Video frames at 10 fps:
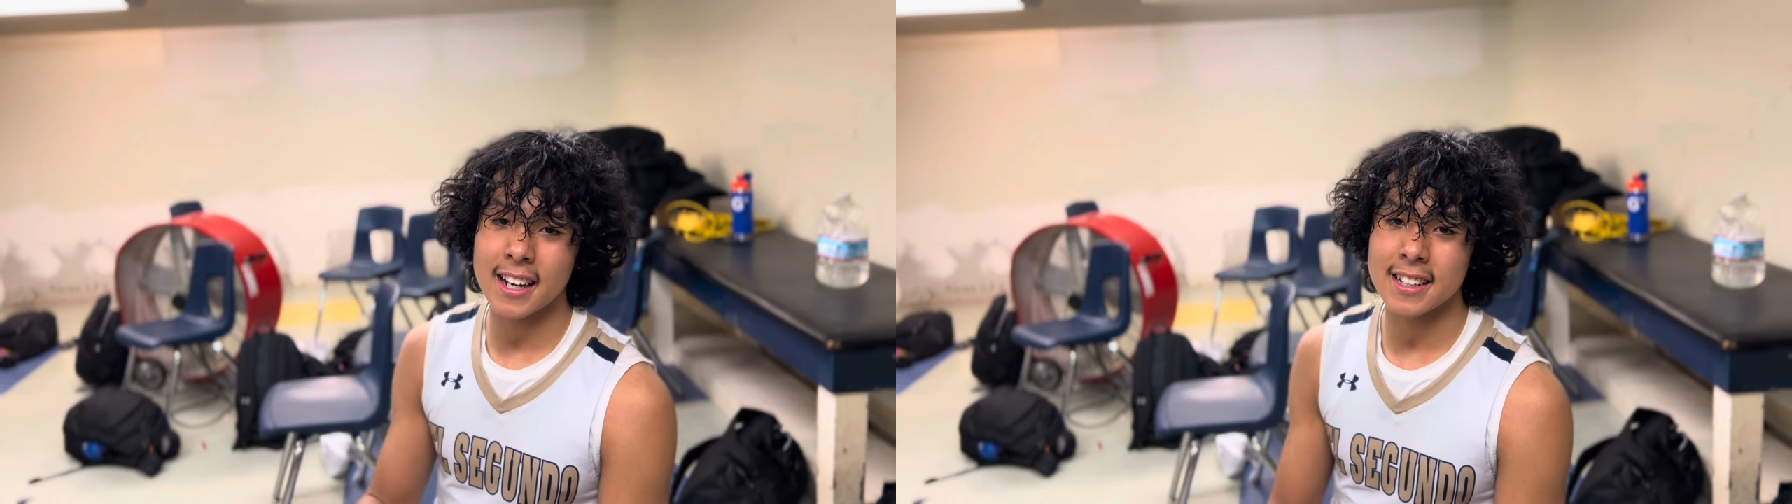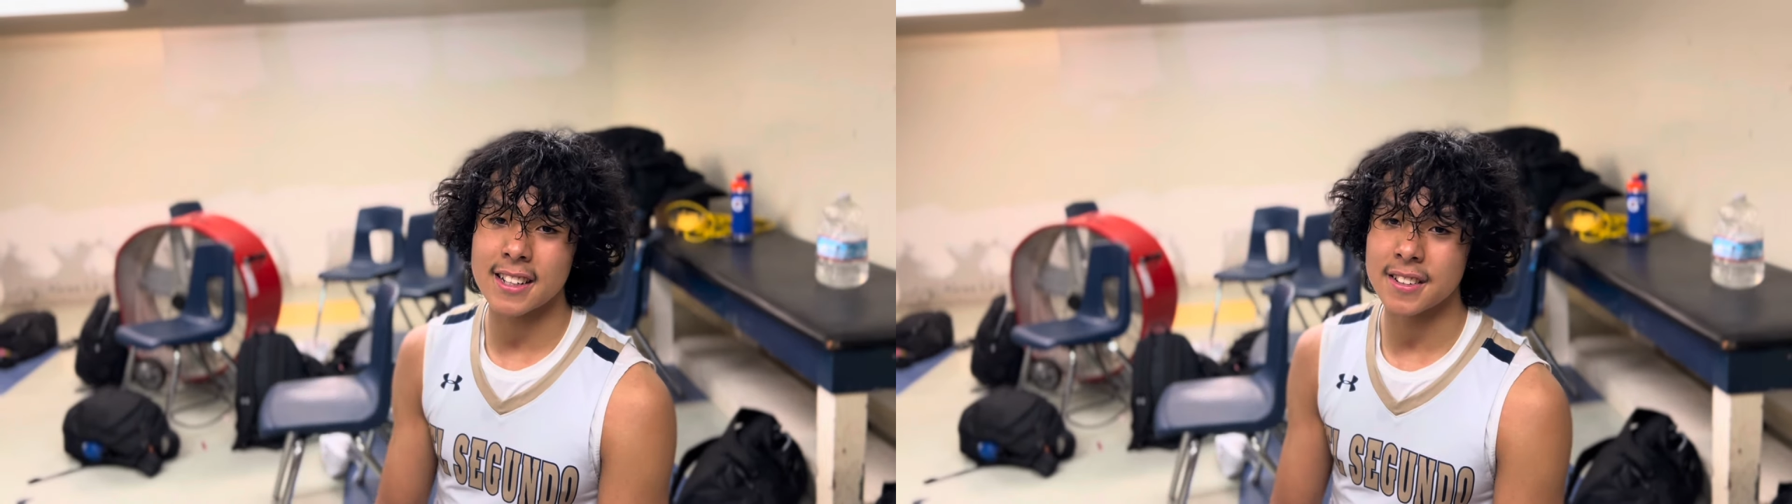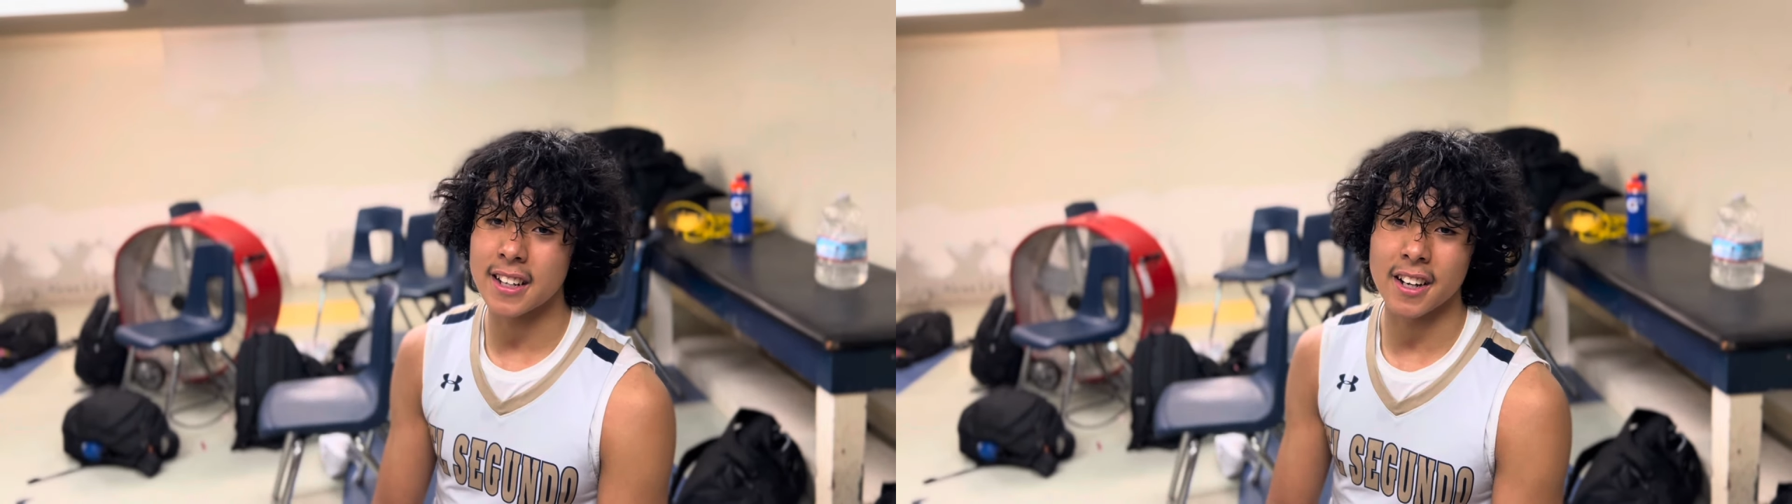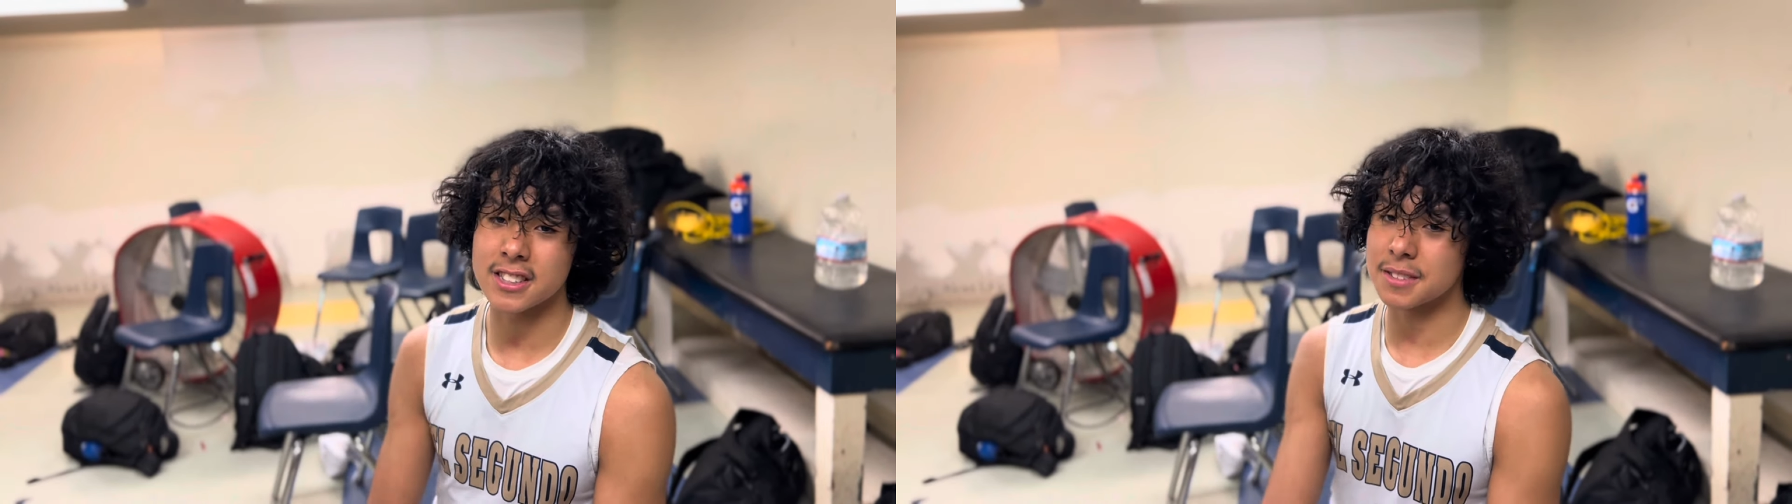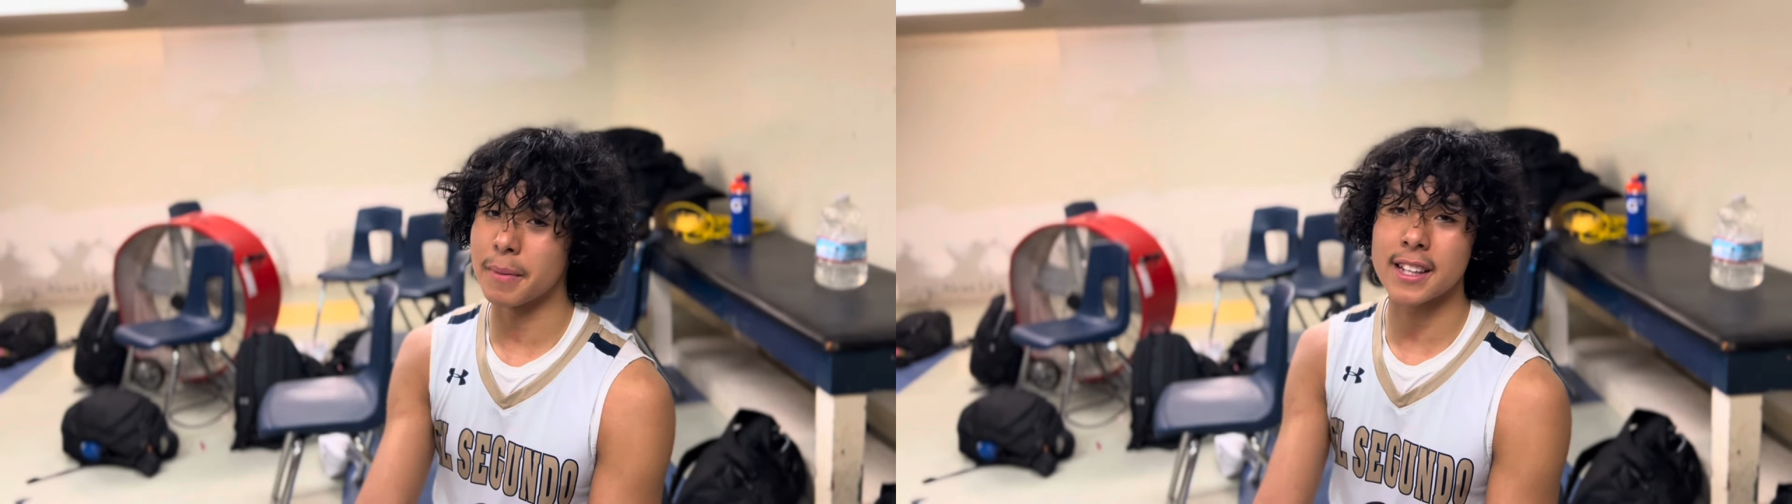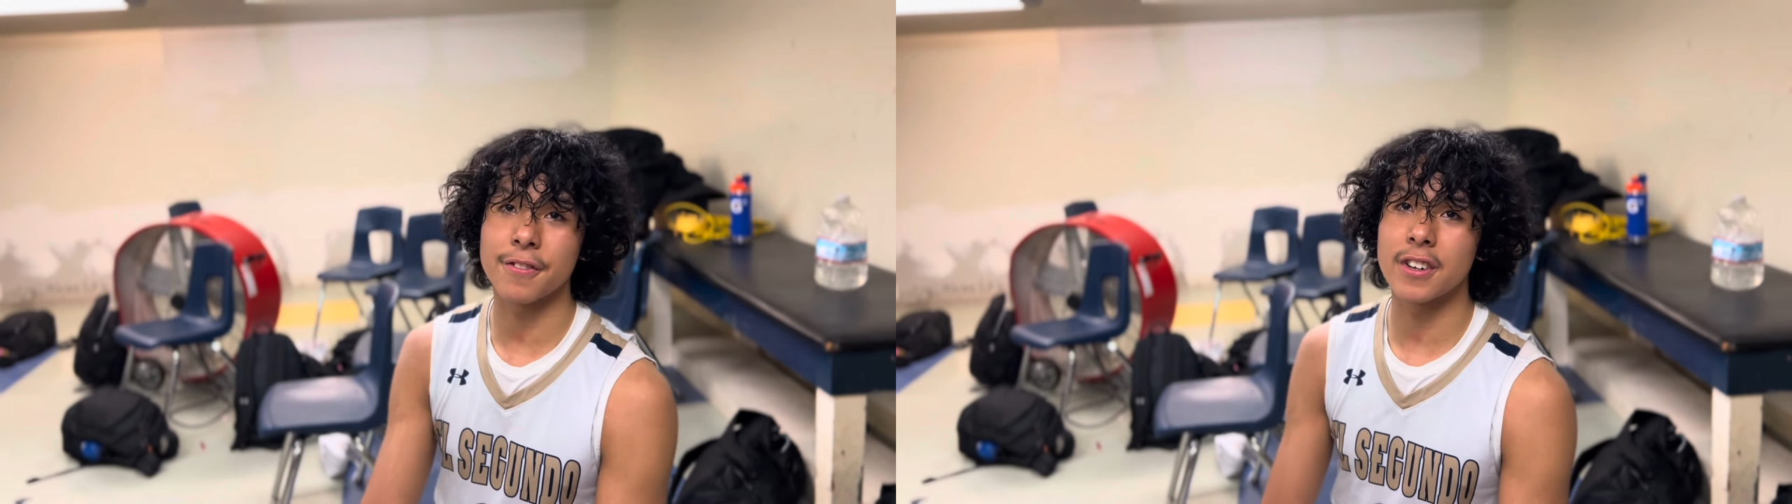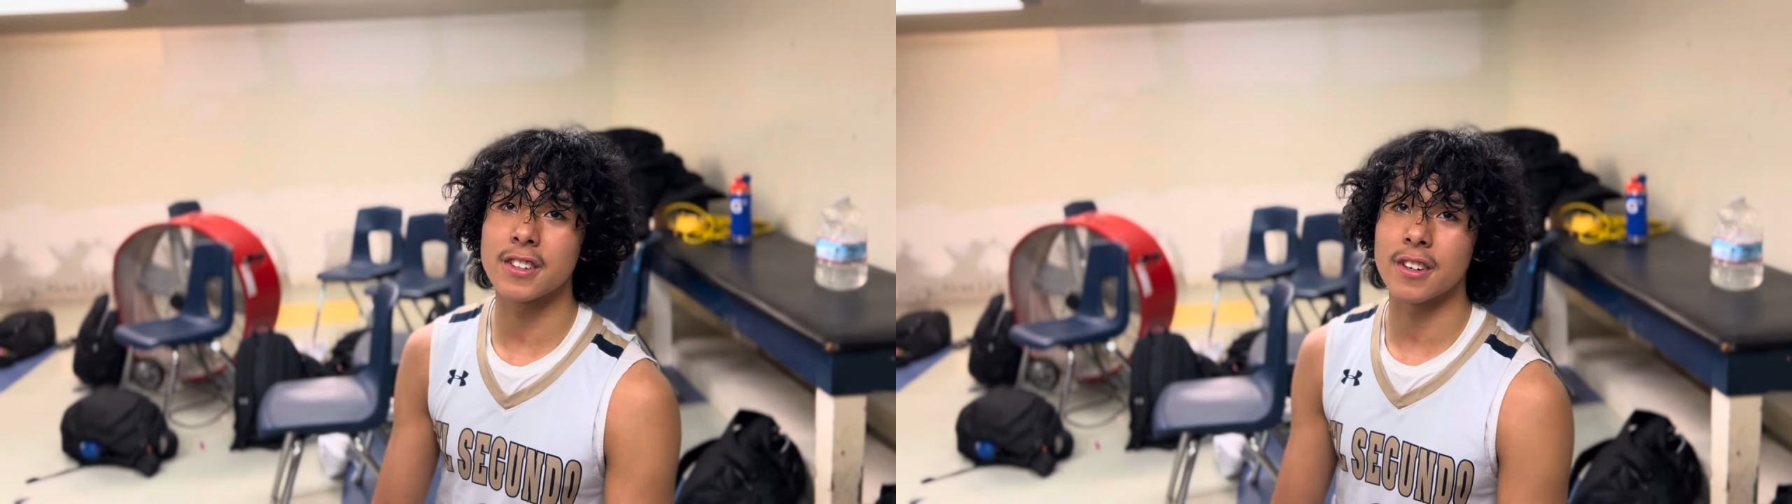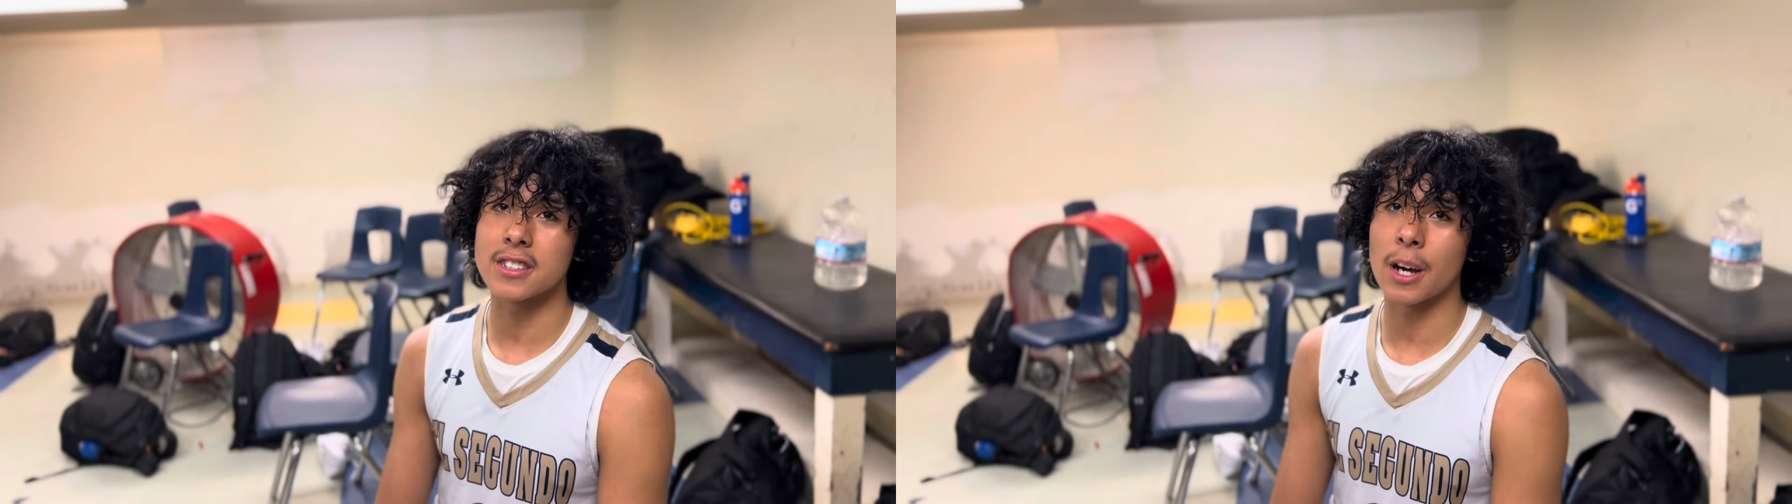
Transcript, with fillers: and you know, just make the free throws.